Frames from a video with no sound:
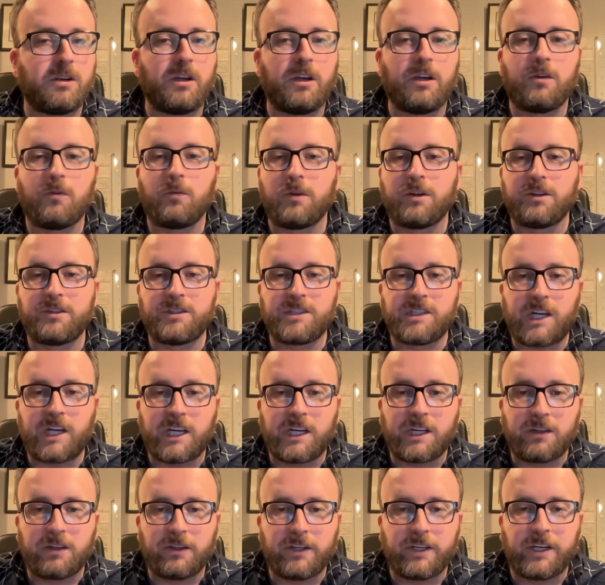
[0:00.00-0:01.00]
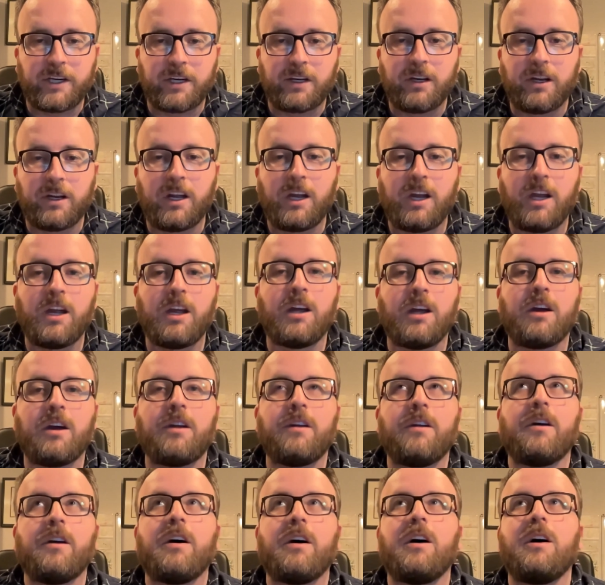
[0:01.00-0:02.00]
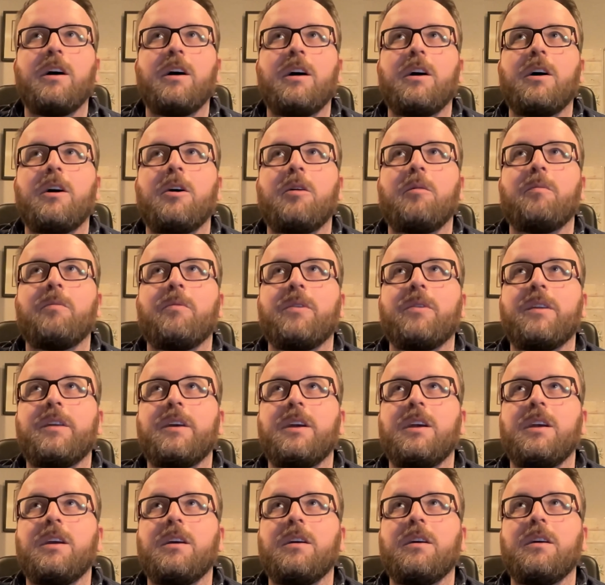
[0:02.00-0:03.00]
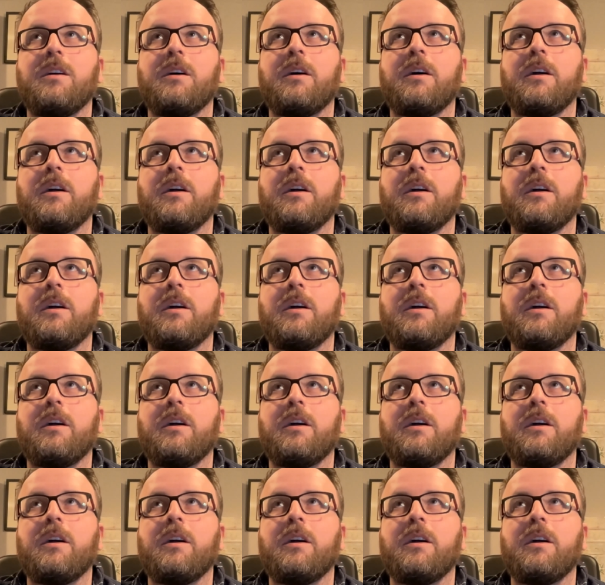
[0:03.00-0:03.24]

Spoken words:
and recycling and the